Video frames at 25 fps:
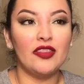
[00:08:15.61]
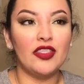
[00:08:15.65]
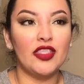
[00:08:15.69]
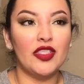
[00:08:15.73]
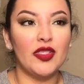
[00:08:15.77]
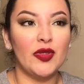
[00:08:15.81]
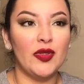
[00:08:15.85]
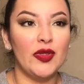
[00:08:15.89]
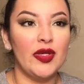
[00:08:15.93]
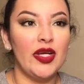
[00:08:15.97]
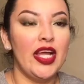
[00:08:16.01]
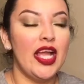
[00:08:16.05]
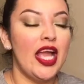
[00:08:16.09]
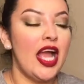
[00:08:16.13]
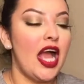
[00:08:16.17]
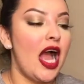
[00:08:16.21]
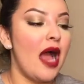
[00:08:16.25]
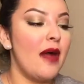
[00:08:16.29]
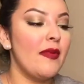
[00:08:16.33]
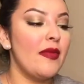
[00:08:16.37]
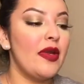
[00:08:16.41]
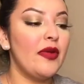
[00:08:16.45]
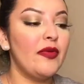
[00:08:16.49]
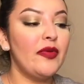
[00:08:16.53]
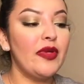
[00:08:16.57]
So
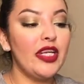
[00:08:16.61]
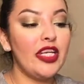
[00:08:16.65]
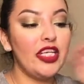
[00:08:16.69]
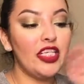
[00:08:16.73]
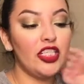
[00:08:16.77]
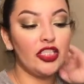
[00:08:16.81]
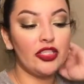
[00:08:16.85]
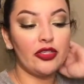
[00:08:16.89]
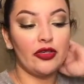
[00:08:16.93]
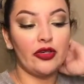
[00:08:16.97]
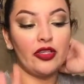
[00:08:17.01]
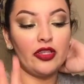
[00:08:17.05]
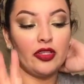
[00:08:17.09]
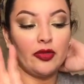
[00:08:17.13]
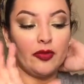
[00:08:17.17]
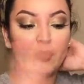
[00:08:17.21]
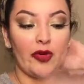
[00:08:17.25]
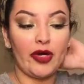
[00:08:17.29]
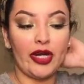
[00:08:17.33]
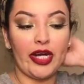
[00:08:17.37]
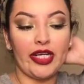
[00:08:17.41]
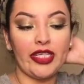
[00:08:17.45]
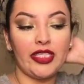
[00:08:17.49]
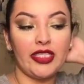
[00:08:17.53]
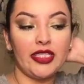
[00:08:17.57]
I'm not really sure on the
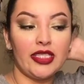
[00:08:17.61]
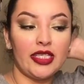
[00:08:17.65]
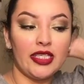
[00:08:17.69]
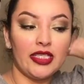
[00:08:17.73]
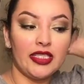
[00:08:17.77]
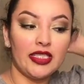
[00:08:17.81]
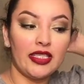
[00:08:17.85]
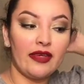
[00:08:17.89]
prices.